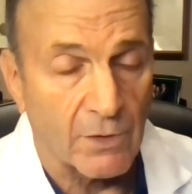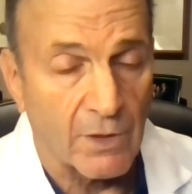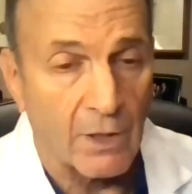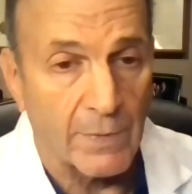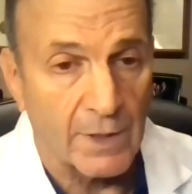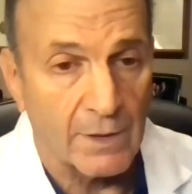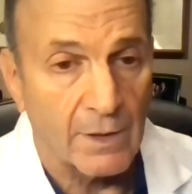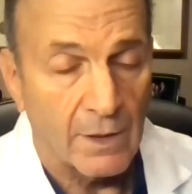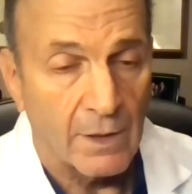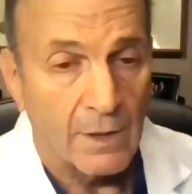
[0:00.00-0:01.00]
therapy,
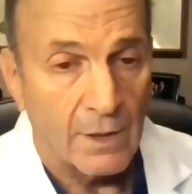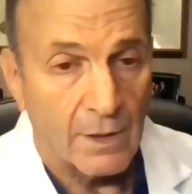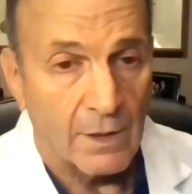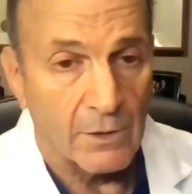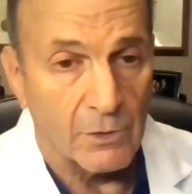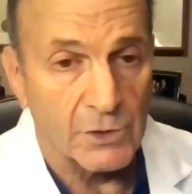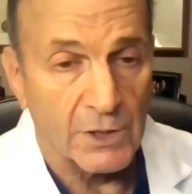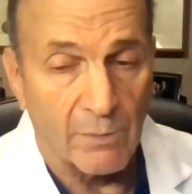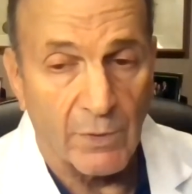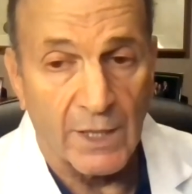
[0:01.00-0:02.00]
usually
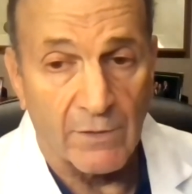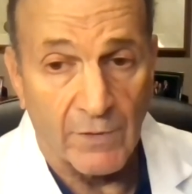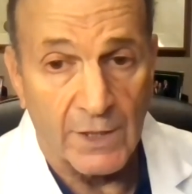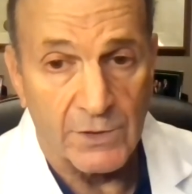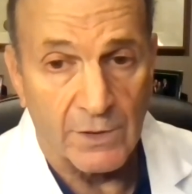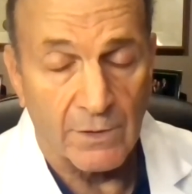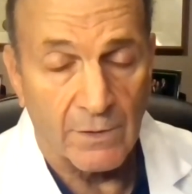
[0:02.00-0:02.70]
an ablative laser.